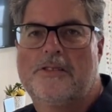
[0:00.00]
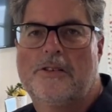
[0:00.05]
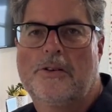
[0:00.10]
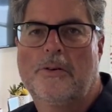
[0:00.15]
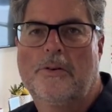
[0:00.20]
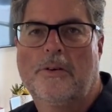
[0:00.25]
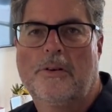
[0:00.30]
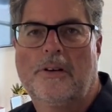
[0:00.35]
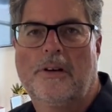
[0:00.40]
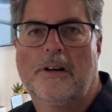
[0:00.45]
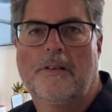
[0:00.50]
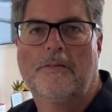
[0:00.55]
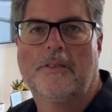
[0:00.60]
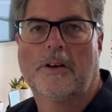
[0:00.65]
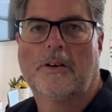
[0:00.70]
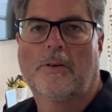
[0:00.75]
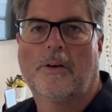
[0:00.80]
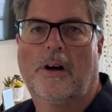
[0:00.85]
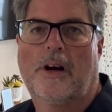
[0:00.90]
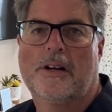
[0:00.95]
tour of the
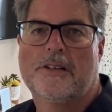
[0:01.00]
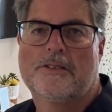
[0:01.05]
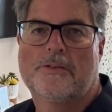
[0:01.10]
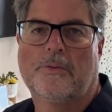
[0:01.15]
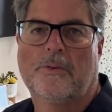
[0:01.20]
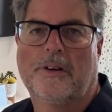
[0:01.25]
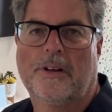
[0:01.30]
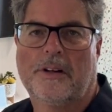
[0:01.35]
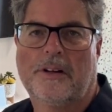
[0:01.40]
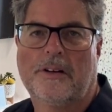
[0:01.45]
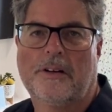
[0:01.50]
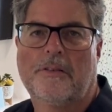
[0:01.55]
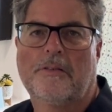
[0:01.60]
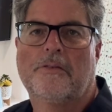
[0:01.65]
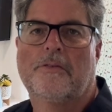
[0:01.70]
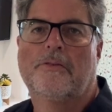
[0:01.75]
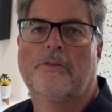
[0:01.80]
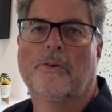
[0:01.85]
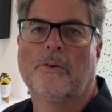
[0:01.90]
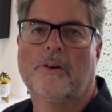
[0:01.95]
Crosswind
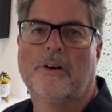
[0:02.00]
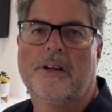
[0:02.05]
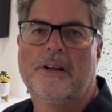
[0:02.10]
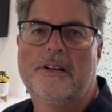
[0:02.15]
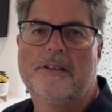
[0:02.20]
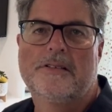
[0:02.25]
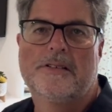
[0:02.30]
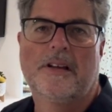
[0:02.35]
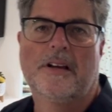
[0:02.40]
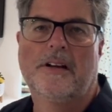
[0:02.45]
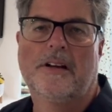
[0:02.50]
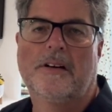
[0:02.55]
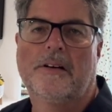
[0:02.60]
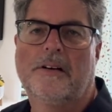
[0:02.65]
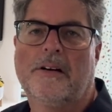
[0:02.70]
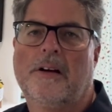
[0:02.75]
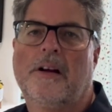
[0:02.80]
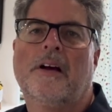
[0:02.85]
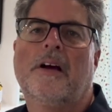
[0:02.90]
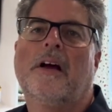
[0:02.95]
40s
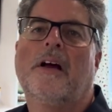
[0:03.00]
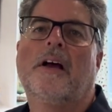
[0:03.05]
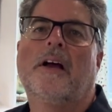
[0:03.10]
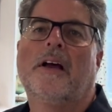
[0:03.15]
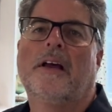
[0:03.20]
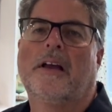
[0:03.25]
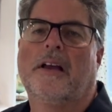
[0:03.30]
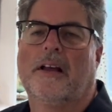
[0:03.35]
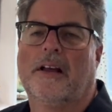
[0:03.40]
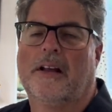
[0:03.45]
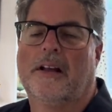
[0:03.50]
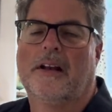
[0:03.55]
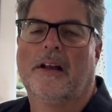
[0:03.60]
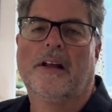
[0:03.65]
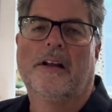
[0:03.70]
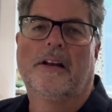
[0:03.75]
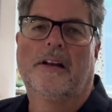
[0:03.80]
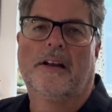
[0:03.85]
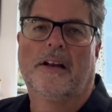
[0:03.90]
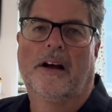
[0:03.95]
here in
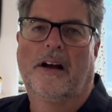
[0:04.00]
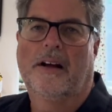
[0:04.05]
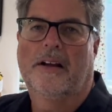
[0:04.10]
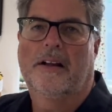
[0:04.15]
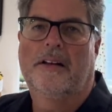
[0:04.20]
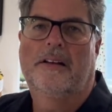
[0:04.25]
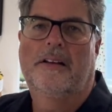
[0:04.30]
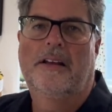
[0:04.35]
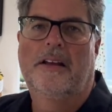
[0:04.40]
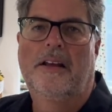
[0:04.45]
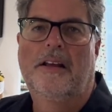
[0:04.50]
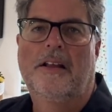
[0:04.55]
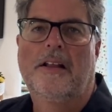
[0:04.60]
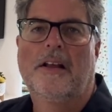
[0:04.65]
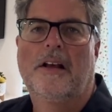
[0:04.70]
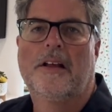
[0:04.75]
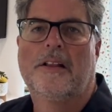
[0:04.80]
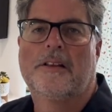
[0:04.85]
Nocatee,